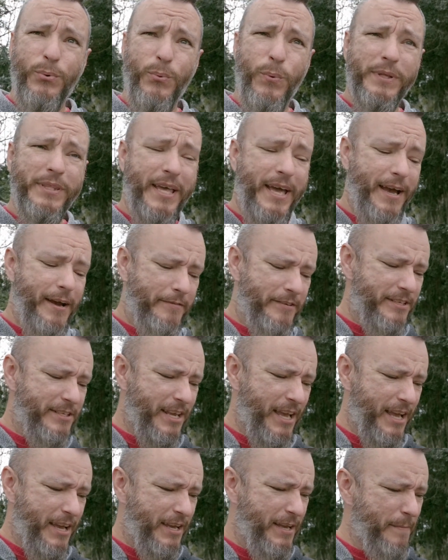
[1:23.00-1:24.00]
have to
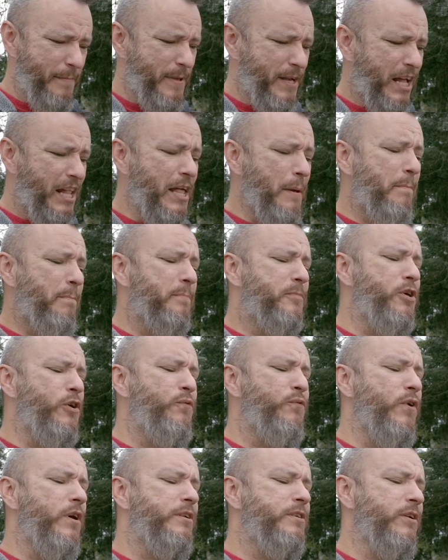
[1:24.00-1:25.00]
say. Clip
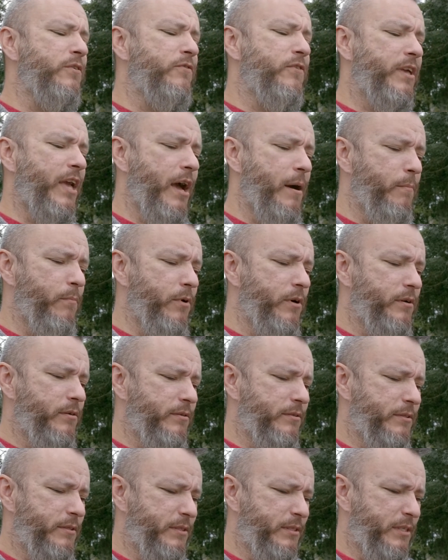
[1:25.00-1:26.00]
to front of camera
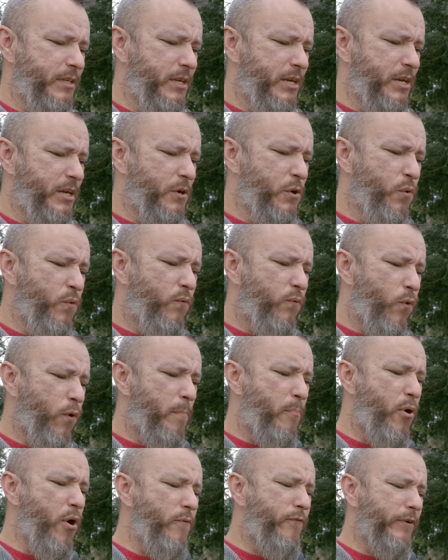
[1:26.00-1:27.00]

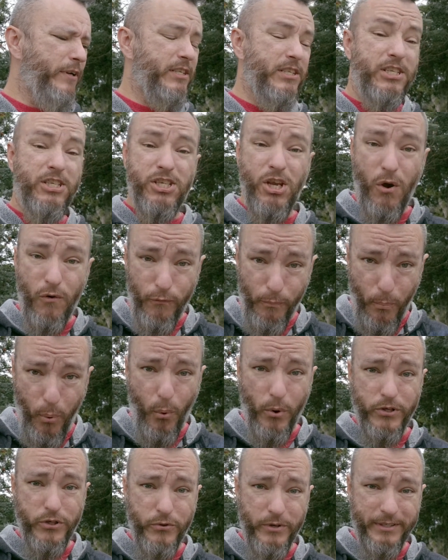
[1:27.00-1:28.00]
for perfect
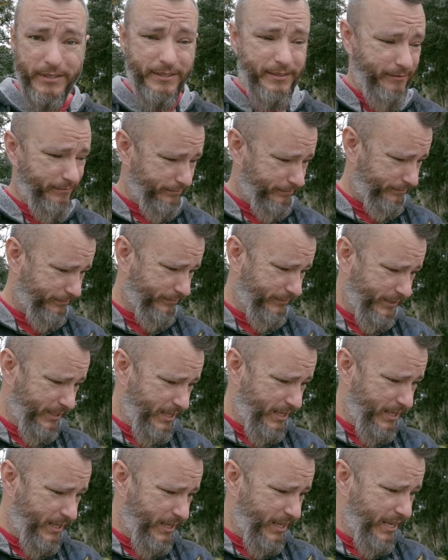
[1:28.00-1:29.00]
self-portrait.
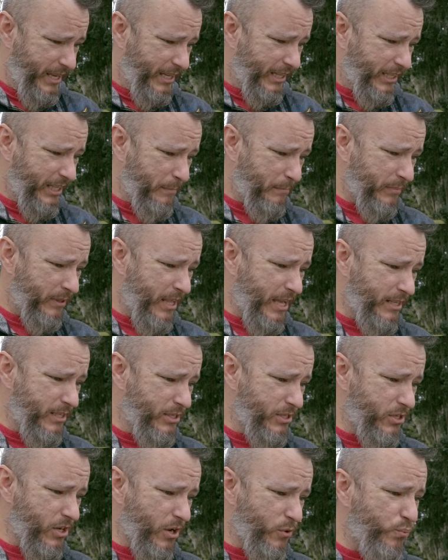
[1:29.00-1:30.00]
Clip
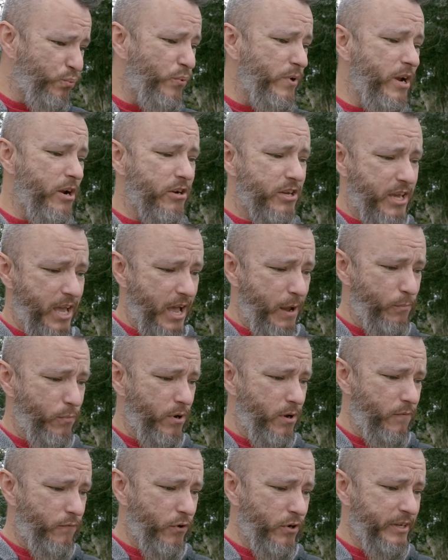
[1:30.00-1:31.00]
lens on rear
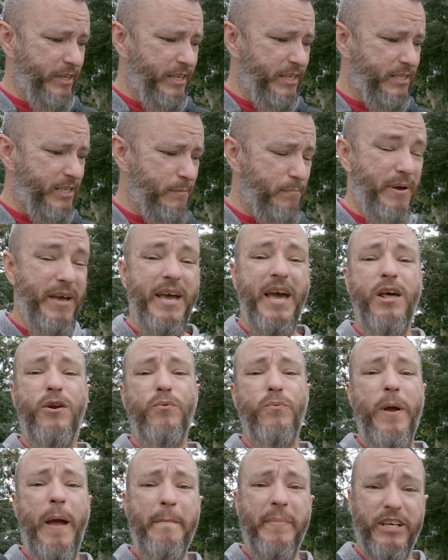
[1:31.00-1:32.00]
camera for easy
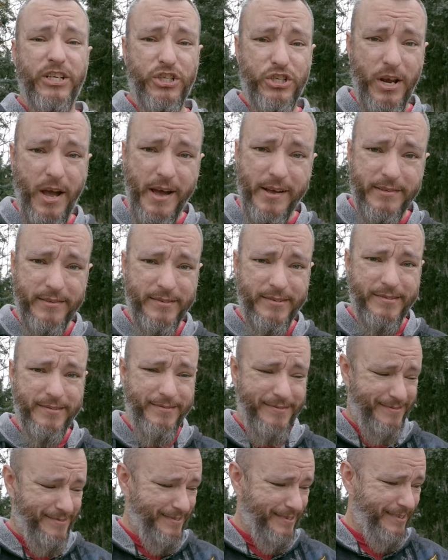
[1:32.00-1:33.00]
panoramic shots.
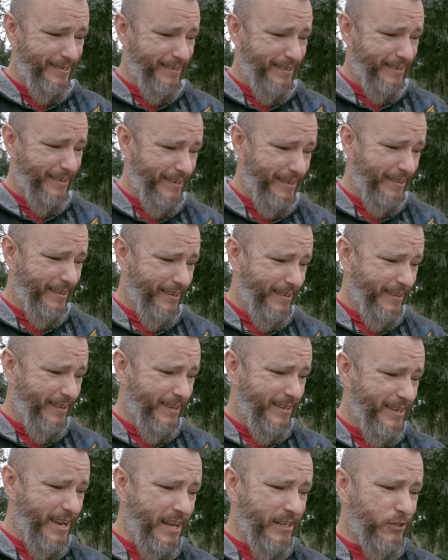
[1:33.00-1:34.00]

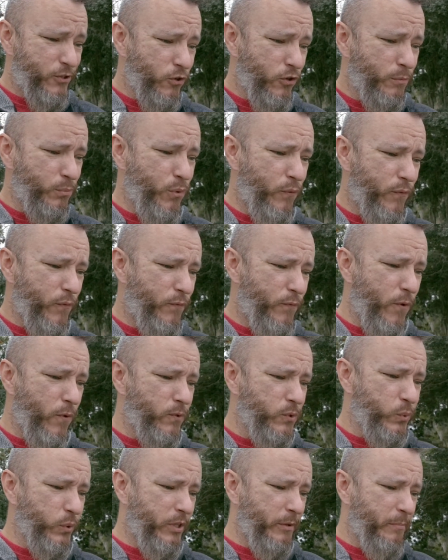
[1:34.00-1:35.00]
Not suitable for
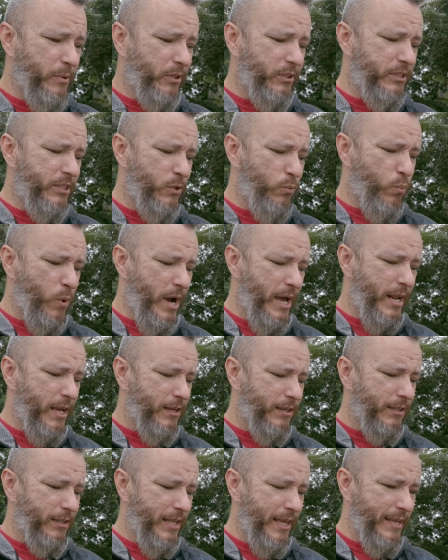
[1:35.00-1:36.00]
phones with a built-in
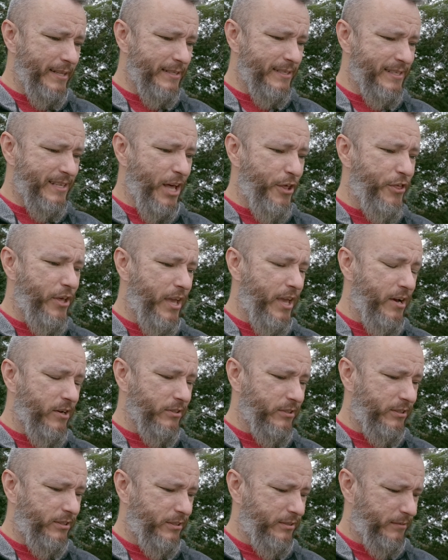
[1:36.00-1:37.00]
wide-angle lens. Nothing
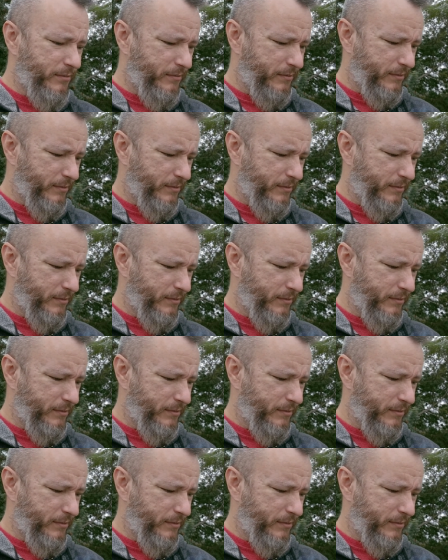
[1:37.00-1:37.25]
else.